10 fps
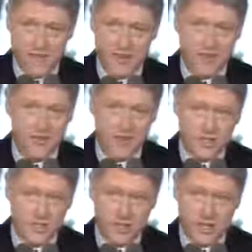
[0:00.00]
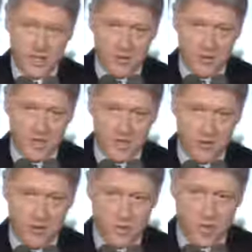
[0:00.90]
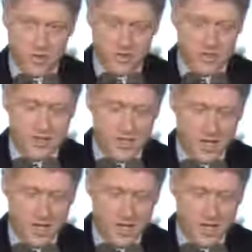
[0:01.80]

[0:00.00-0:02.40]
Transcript: having nothing to do with government or government policies.